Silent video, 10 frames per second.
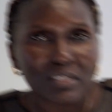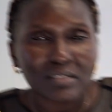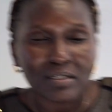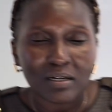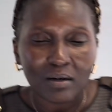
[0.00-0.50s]

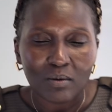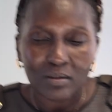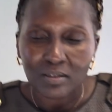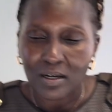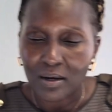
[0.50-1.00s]
is that
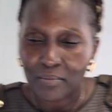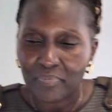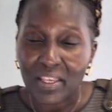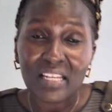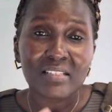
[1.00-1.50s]
called?
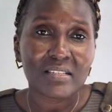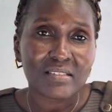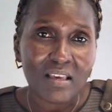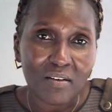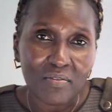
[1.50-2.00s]

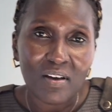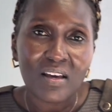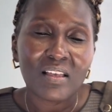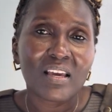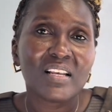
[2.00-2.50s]
NSSF,
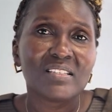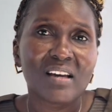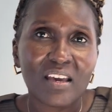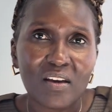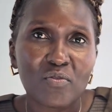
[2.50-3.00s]

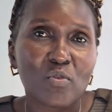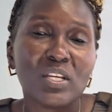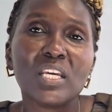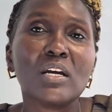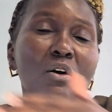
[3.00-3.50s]
NHIF. We
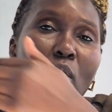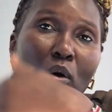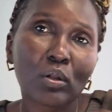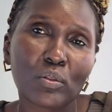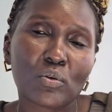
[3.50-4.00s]
need
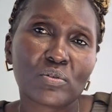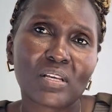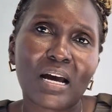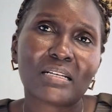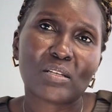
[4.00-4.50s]
all those
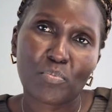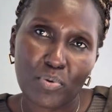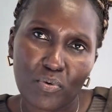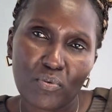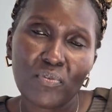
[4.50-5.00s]
as a
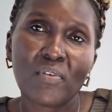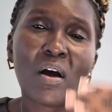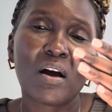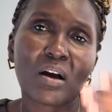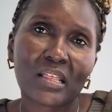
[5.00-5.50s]
proof
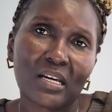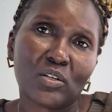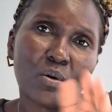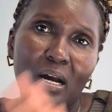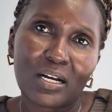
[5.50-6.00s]
that
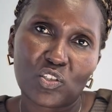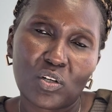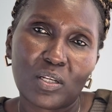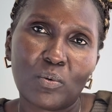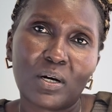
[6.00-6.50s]
you're
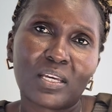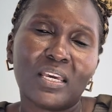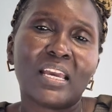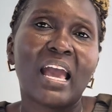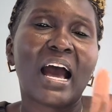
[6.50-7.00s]
actually
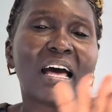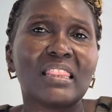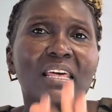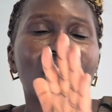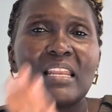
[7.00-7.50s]
working. And
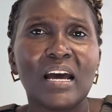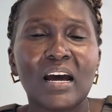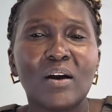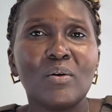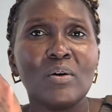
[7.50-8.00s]

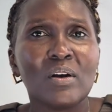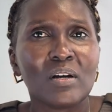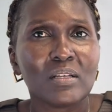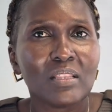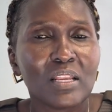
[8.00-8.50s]

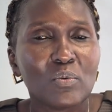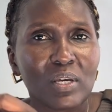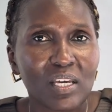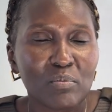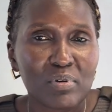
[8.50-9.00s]
then we
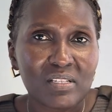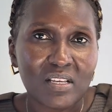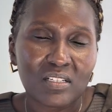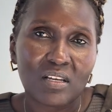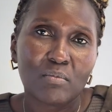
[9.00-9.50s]
can
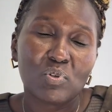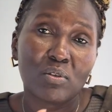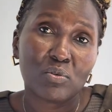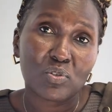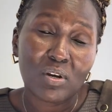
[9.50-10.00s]
present them to
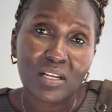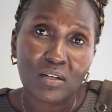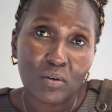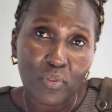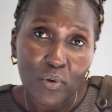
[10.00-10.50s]
the
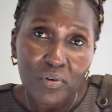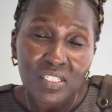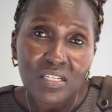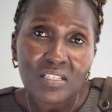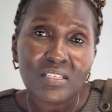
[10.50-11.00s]
Australian
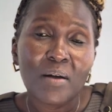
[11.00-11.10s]
authorities,